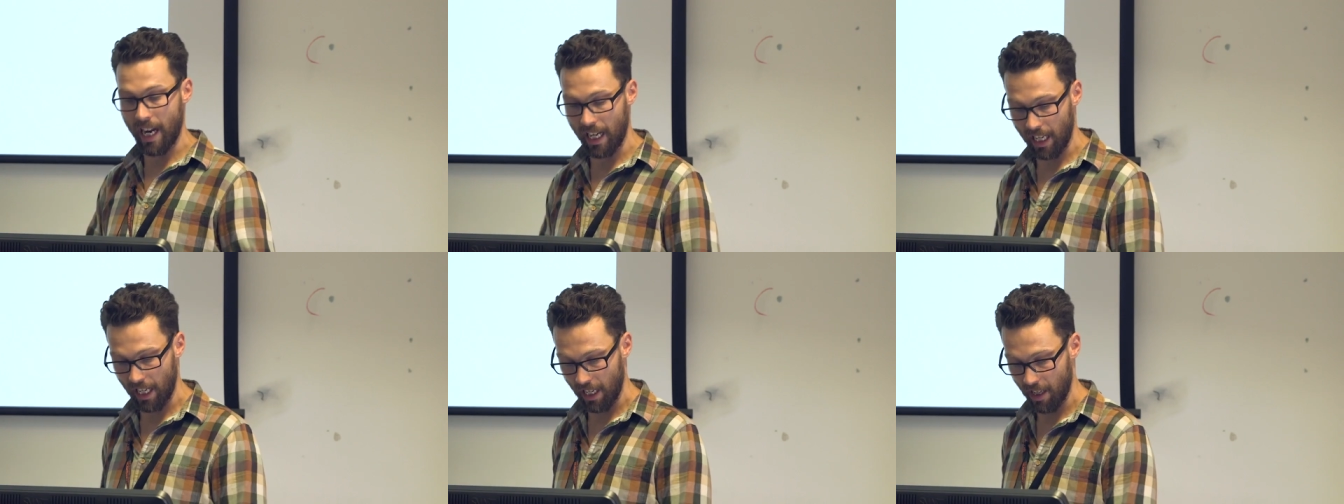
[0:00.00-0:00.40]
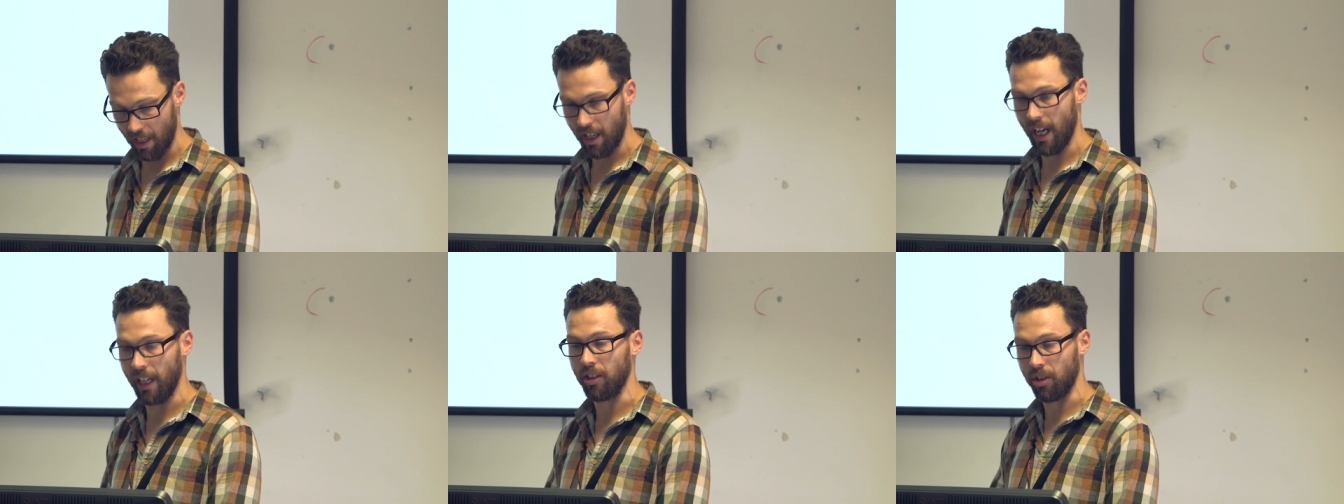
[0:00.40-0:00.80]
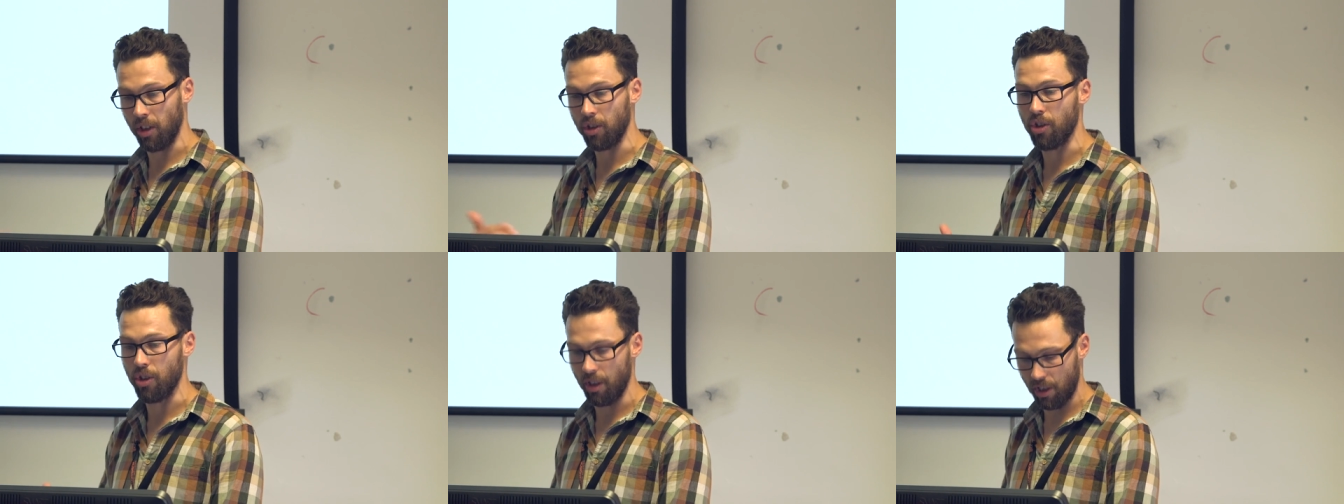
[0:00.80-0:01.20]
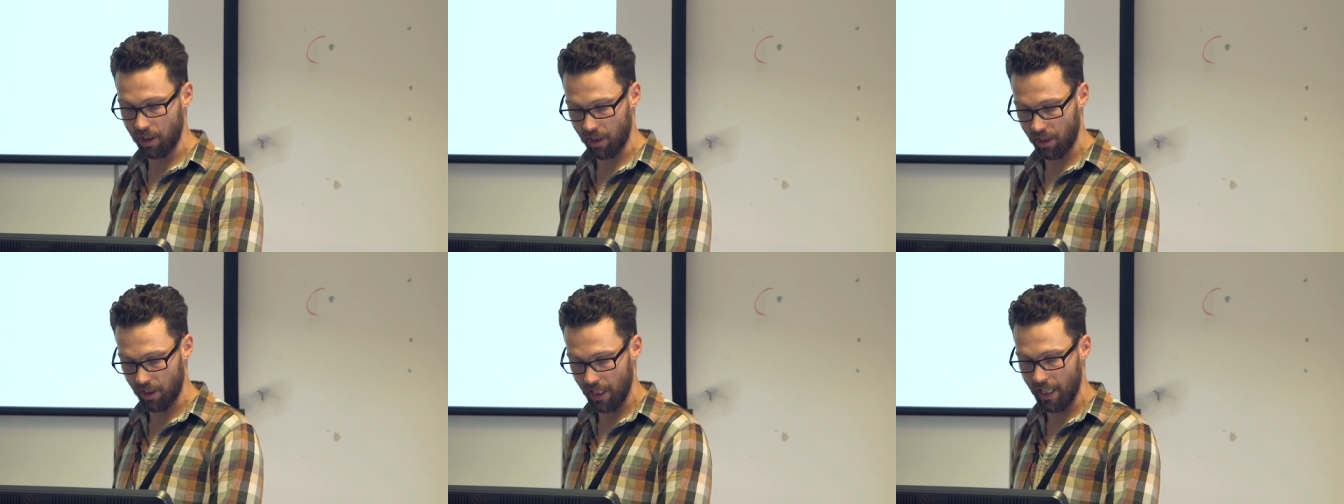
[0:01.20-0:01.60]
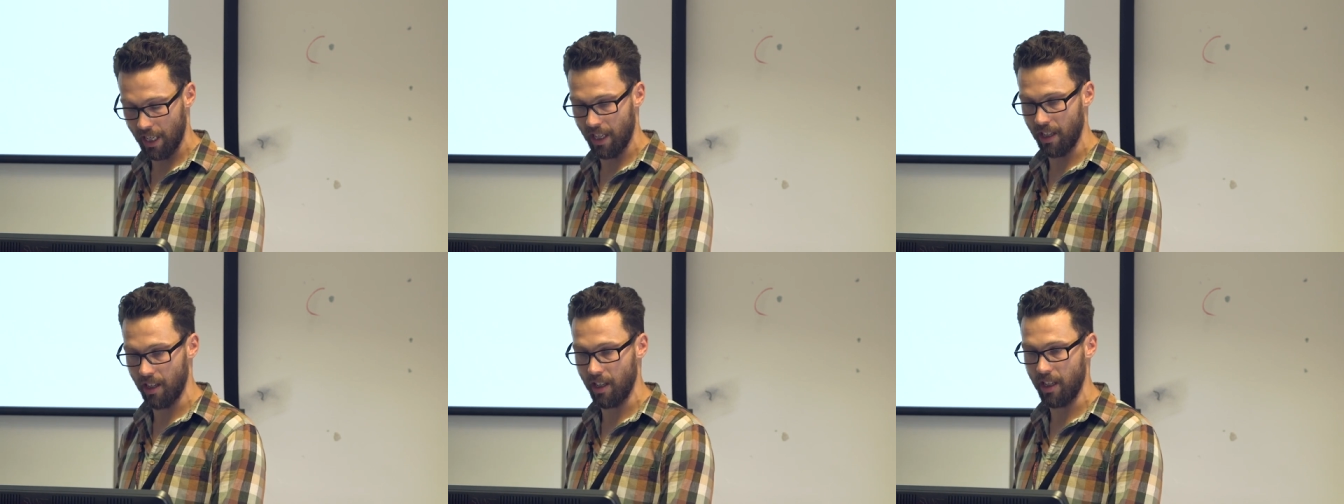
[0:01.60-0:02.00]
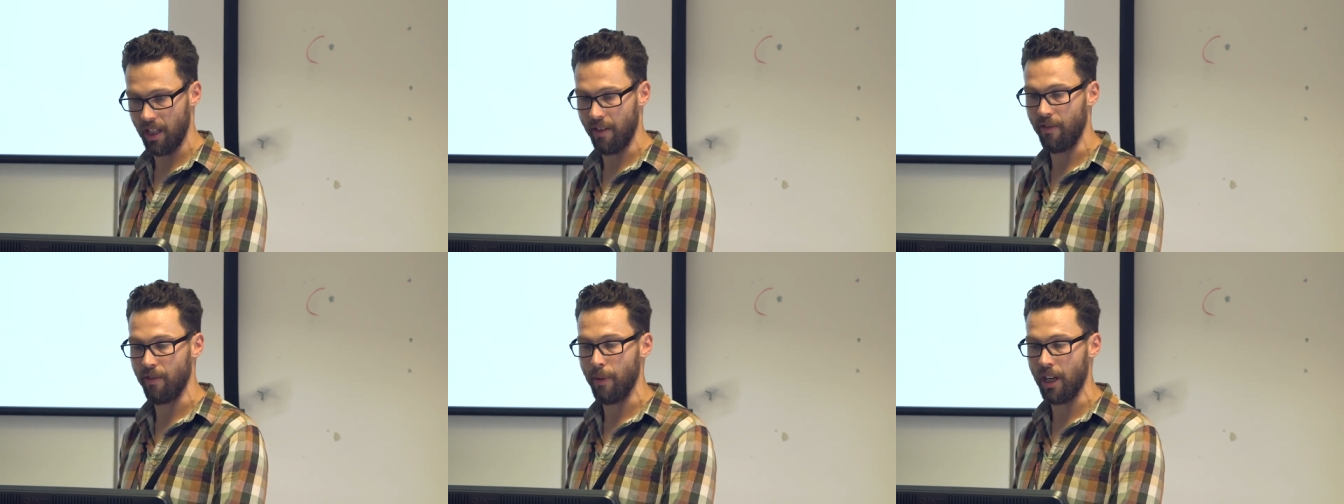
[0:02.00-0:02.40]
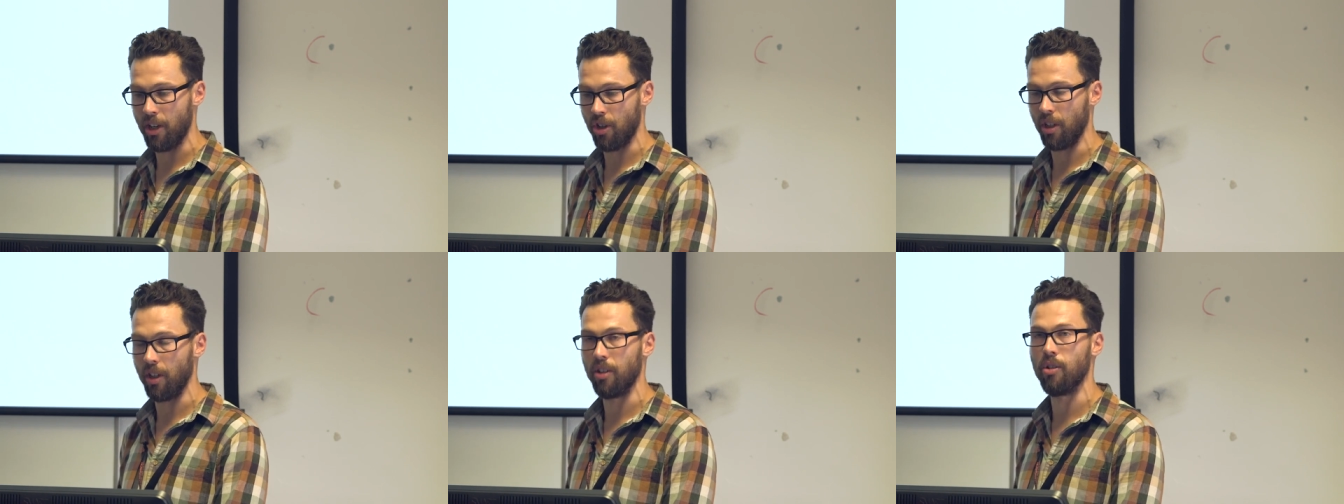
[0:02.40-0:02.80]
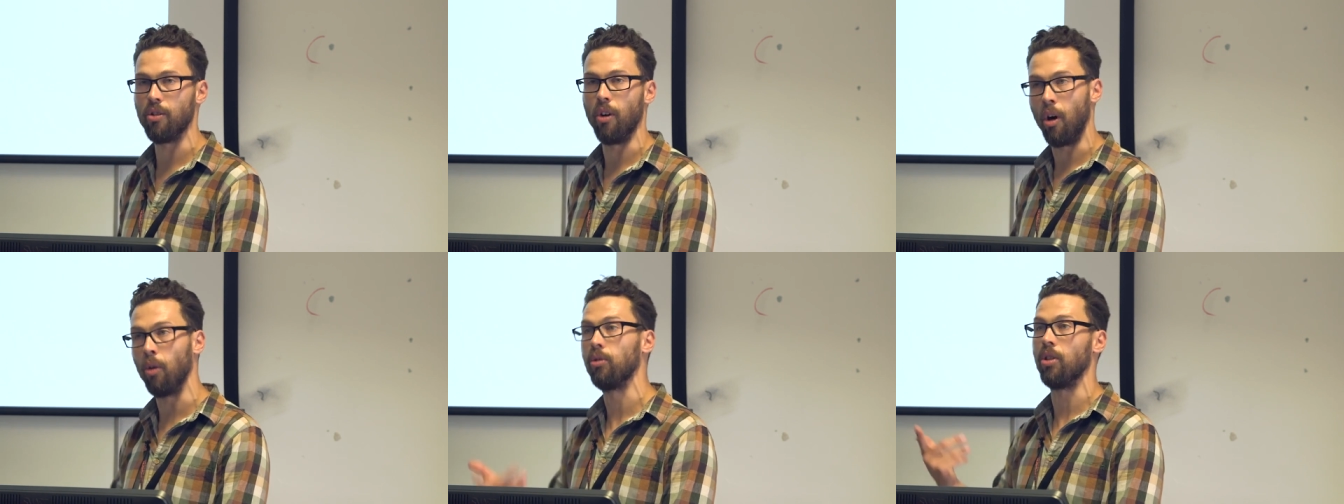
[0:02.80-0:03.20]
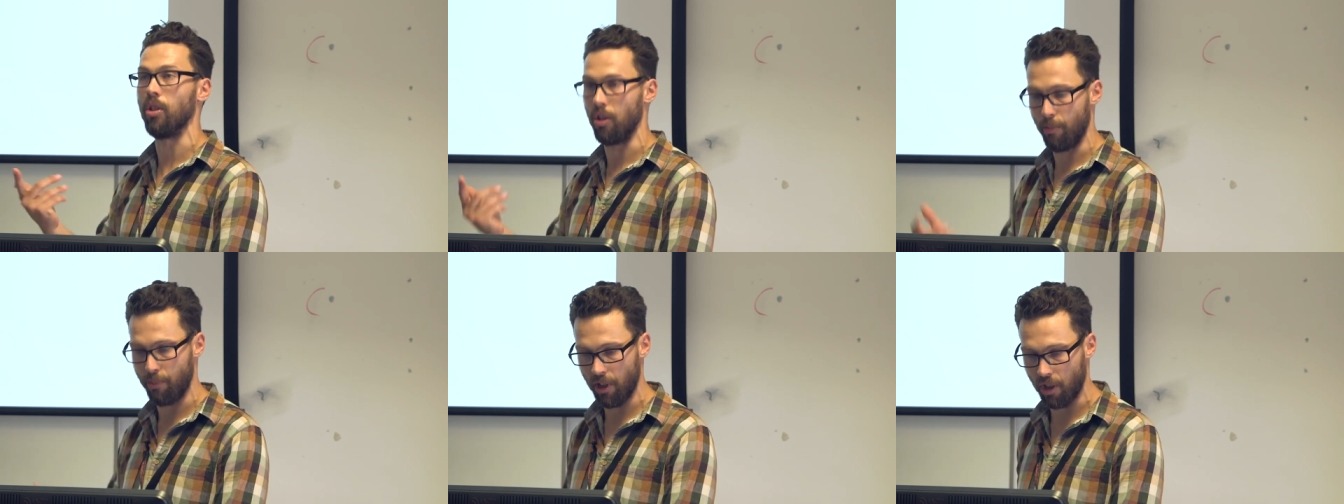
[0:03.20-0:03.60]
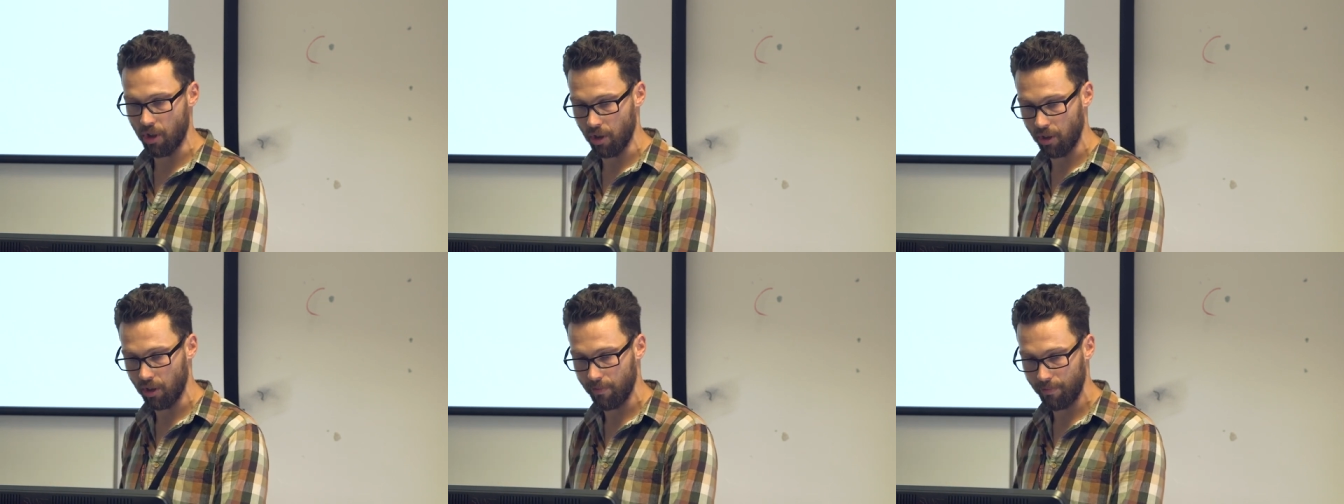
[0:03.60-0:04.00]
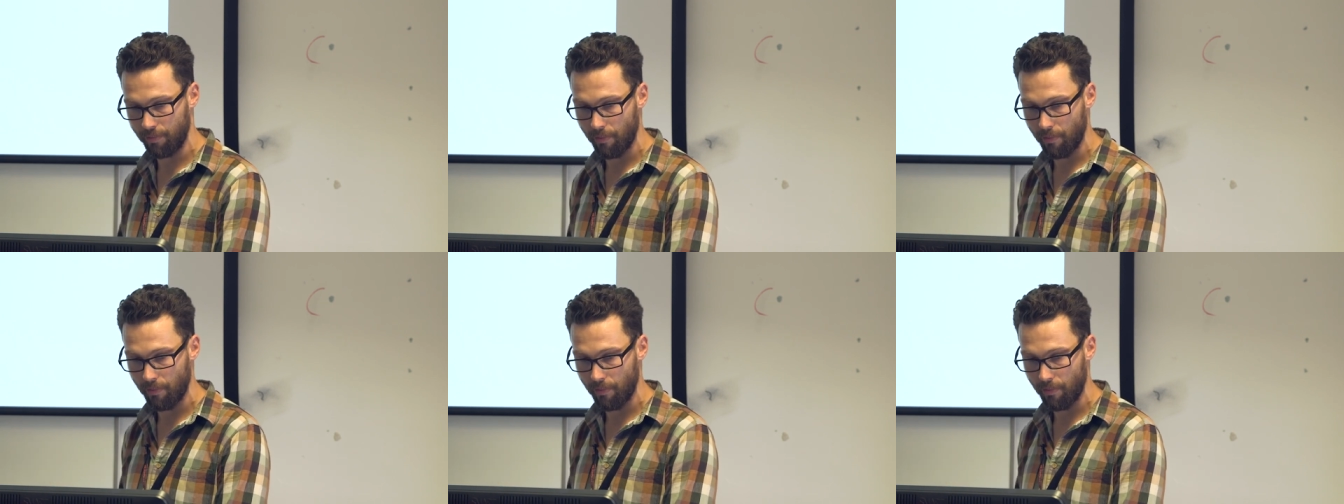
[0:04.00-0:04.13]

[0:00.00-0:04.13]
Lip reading: take in exogenous information to alter your predictions?